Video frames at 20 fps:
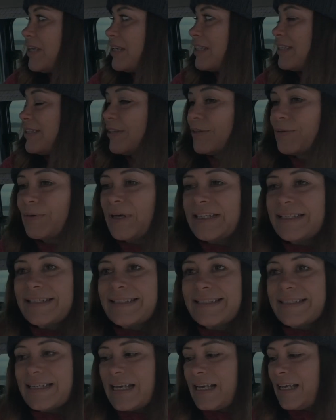So
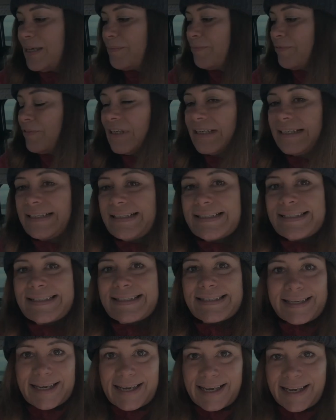it's time for a little
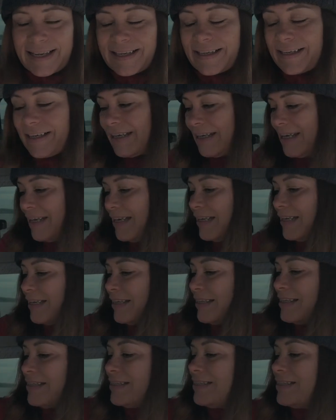snack
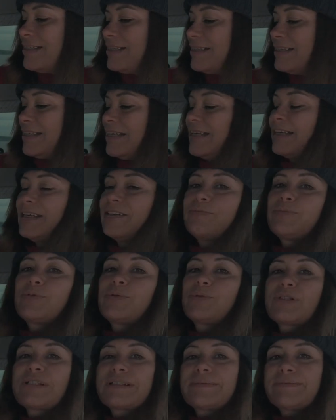and I
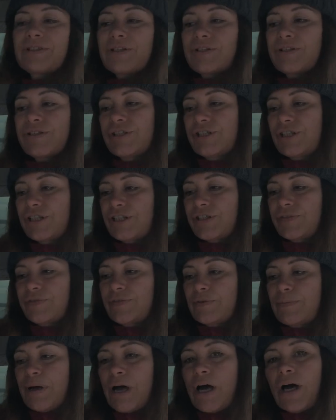brought some sausages
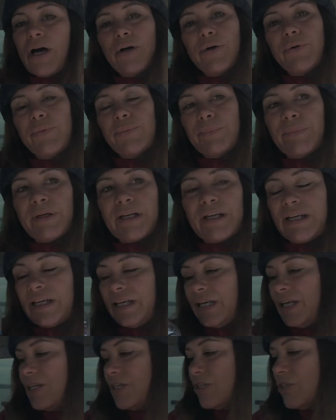from home.
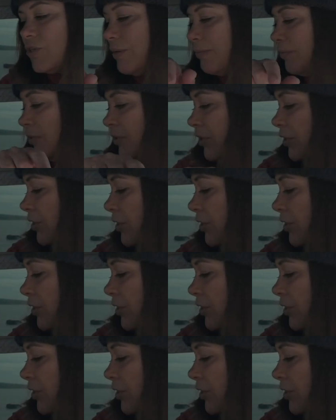So I'm gonna